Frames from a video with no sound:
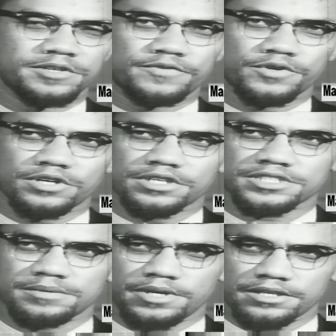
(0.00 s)
before
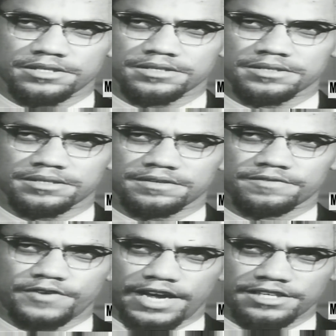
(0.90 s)
some other
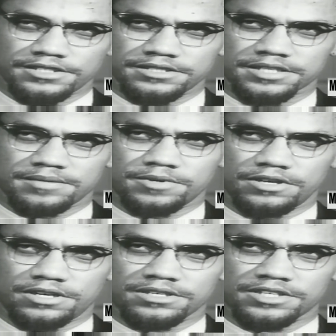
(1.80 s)
faction come
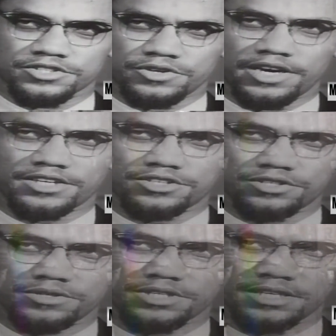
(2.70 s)
along and try to
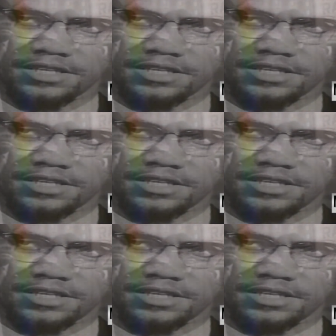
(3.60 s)
do it